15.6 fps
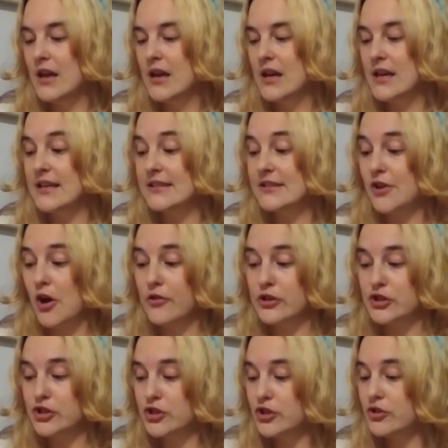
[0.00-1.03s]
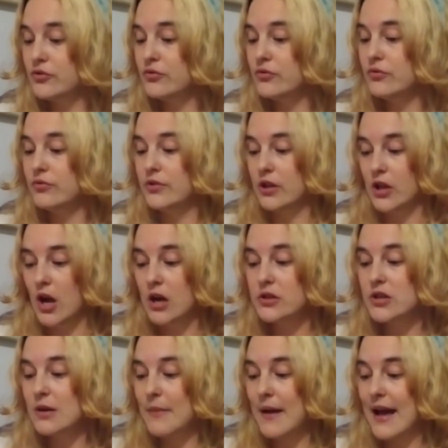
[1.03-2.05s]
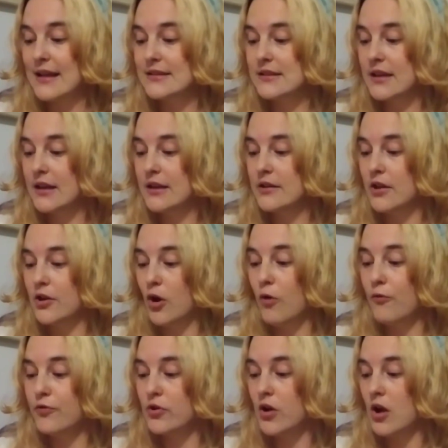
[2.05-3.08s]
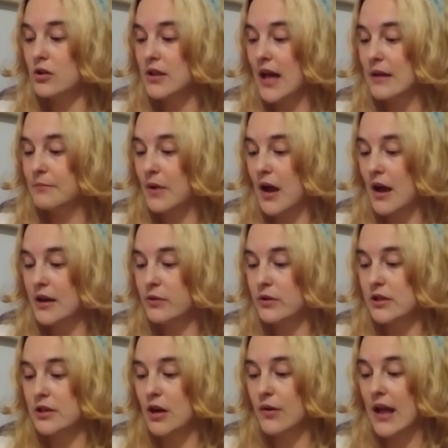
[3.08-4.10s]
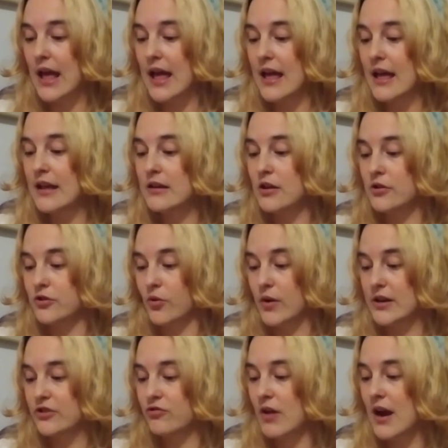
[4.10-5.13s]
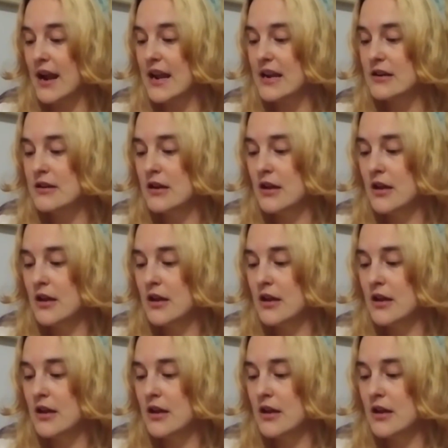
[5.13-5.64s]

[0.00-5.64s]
He saw the shoe, the laundry basket, an overall-clad body with no head, a toy train.